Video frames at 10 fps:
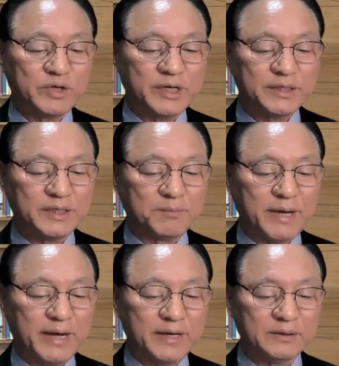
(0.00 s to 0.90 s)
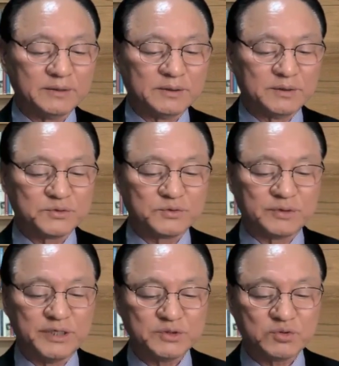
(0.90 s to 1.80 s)
Tracking back
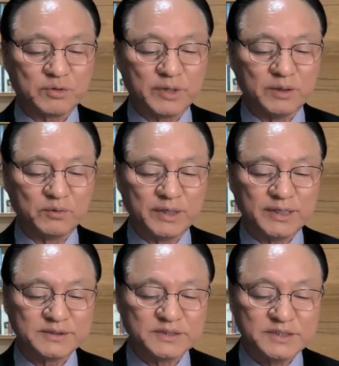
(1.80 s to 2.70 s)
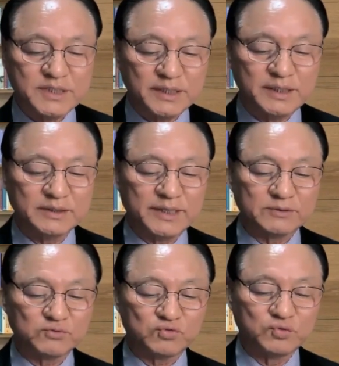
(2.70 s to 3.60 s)
through history, we can see
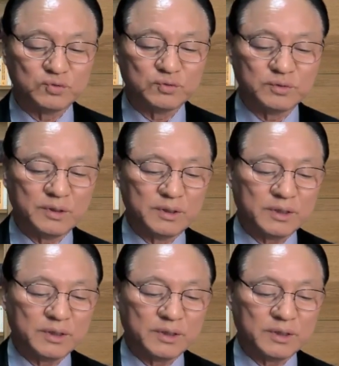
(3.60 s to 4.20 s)
that two